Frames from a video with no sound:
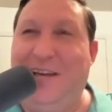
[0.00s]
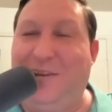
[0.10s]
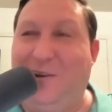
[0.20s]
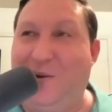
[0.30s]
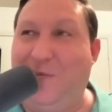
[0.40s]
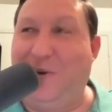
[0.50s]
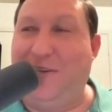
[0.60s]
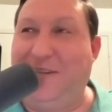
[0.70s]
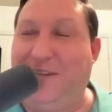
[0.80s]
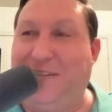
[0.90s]
The current
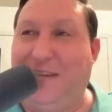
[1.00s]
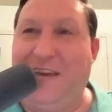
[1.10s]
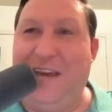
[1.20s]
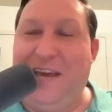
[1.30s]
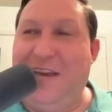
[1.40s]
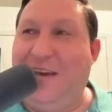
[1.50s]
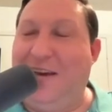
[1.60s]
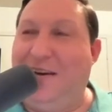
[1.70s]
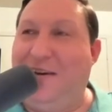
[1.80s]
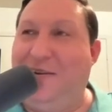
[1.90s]
president is like,
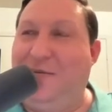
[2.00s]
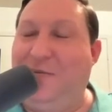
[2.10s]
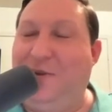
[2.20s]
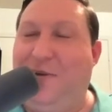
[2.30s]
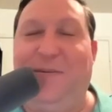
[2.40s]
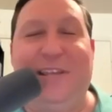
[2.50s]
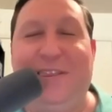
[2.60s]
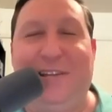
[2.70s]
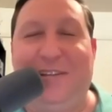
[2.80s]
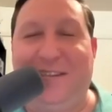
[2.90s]
I forget
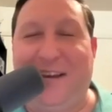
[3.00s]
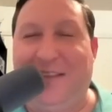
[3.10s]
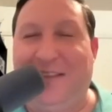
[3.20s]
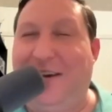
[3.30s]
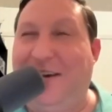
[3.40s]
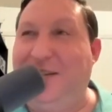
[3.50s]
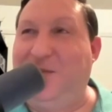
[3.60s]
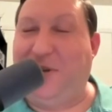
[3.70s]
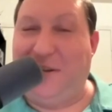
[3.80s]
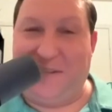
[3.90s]
the exact lines,
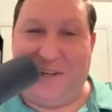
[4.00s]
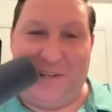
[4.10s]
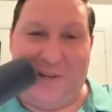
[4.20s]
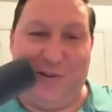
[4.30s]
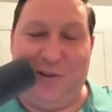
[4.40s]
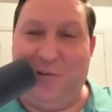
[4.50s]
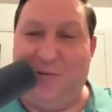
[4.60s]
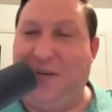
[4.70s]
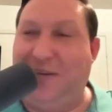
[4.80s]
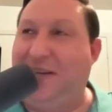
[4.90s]
but it's on YouTube.
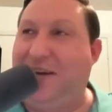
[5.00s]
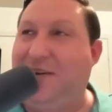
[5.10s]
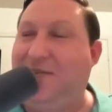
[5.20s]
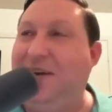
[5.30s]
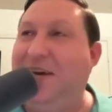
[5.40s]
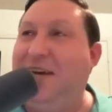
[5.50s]
Check it out.